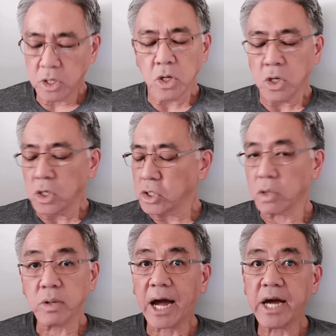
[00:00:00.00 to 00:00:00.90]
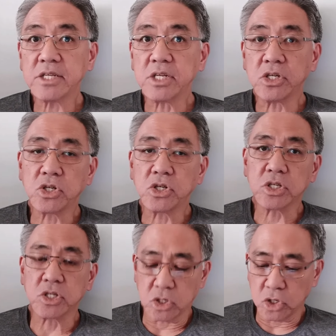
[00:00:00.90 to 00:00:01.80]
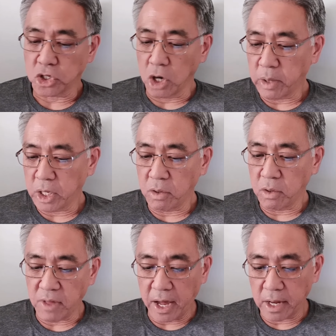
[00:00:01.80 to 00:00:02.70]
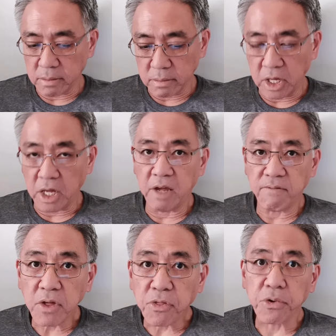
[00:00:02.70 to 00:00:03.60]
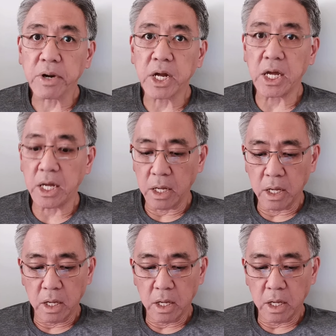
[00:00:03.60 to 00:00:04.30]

So guys, it's just showing you that the EV3,